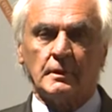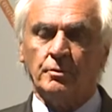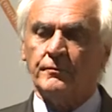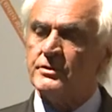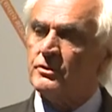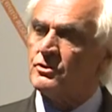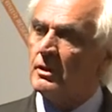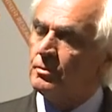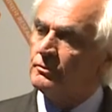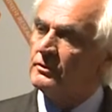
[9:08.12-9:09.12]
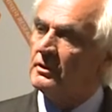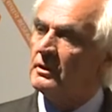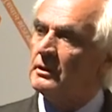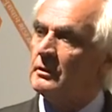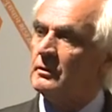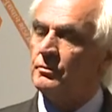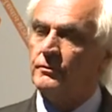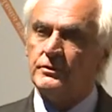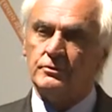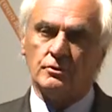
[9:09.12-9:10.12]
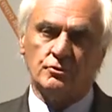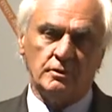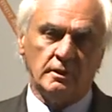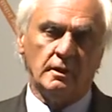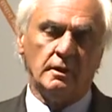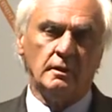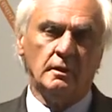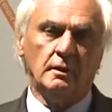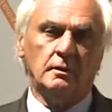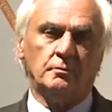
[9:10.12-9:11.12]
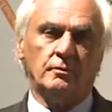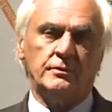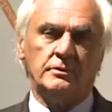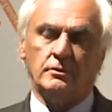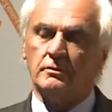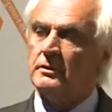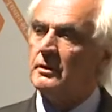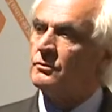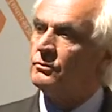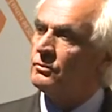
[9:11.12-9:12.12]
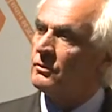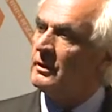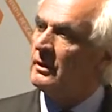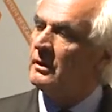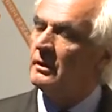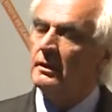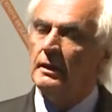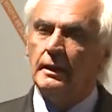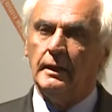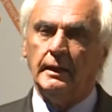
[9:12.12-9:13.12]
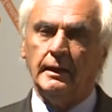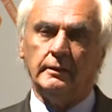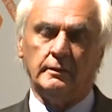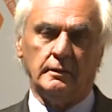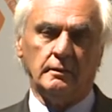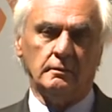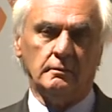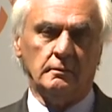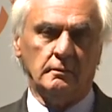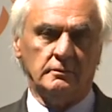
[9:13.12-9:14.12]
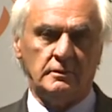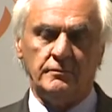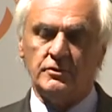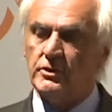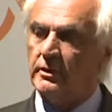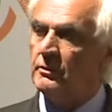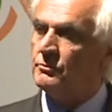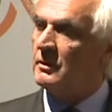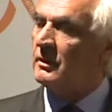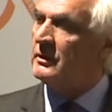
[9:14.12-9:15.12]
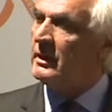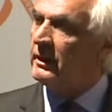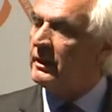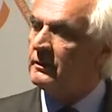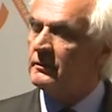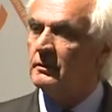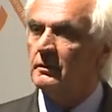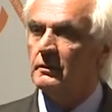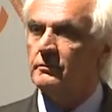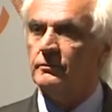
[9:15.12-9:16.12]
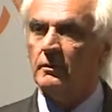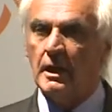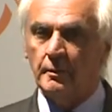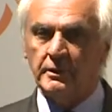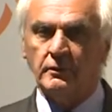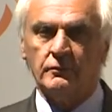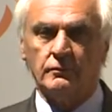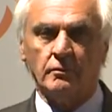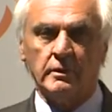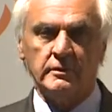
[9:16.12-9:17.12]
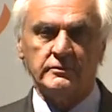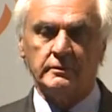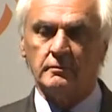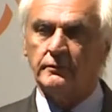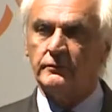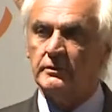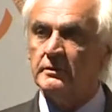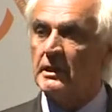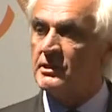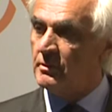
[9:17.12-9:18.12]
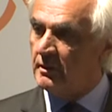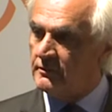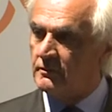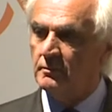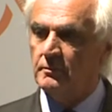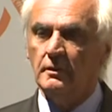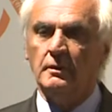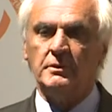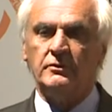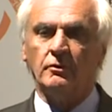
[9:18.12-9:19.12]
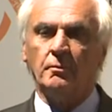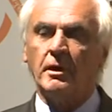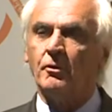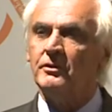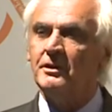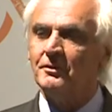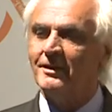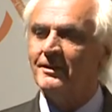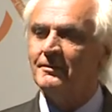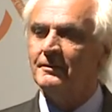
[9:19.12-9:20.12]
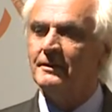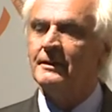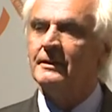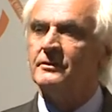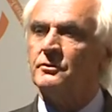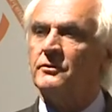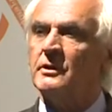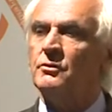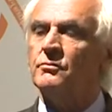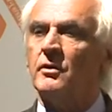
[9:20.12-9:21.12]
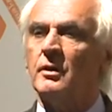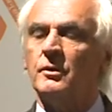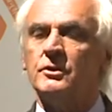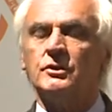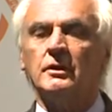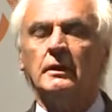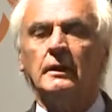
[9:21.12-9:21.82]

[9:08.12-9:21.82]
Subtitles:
Professor Charpentier, Professor Juillet, Professor Daniel Couturier, and Sylvie Géry, who's our delegate, for helping us organizing all these things, as well as Mr. Parodi again. So thank you very much.